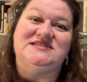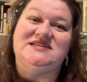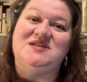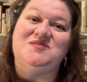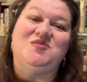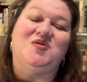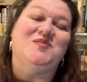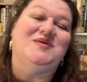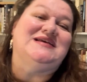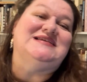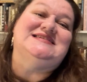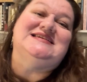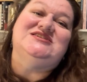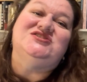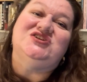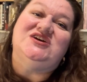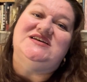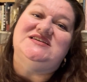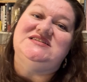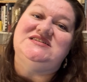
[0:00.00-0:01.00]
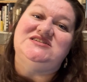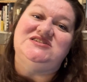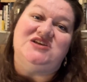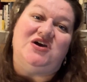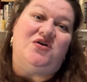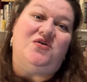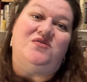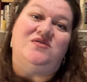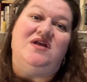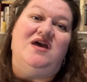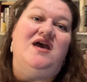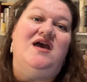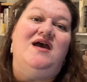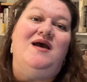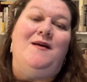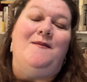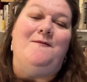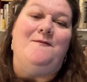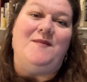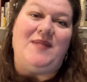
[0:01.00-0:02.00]
anymore because they just don't
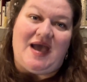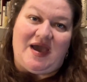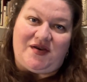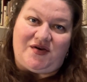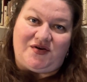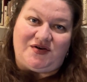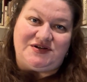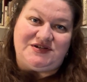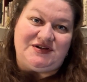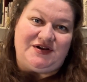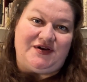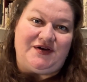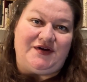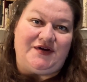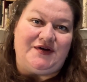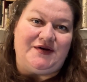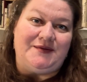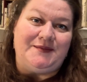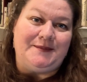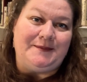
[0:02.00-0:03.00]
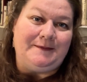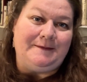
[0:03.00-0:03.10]
matter to her.